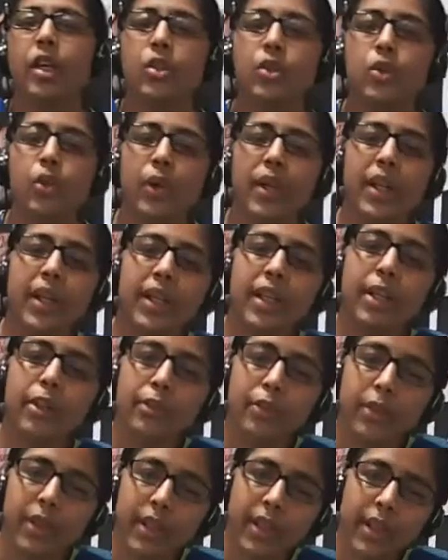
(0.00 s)
So in
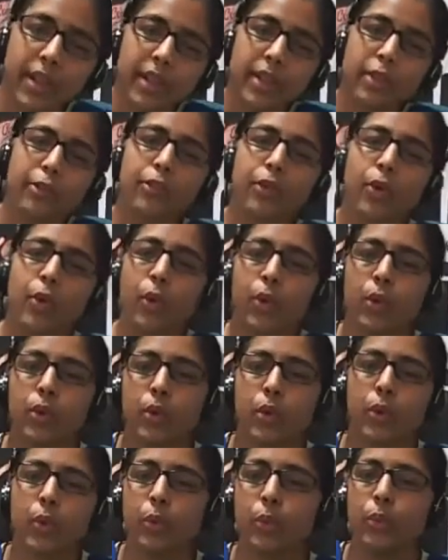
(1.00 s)
a flow
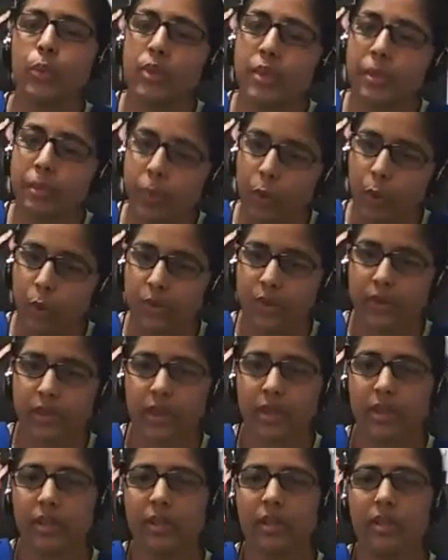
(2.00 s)
through
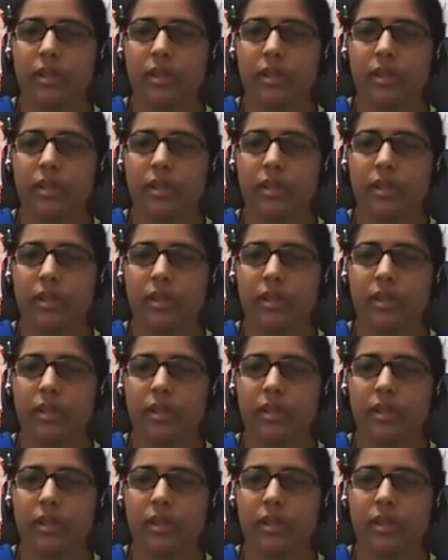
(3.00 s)
process,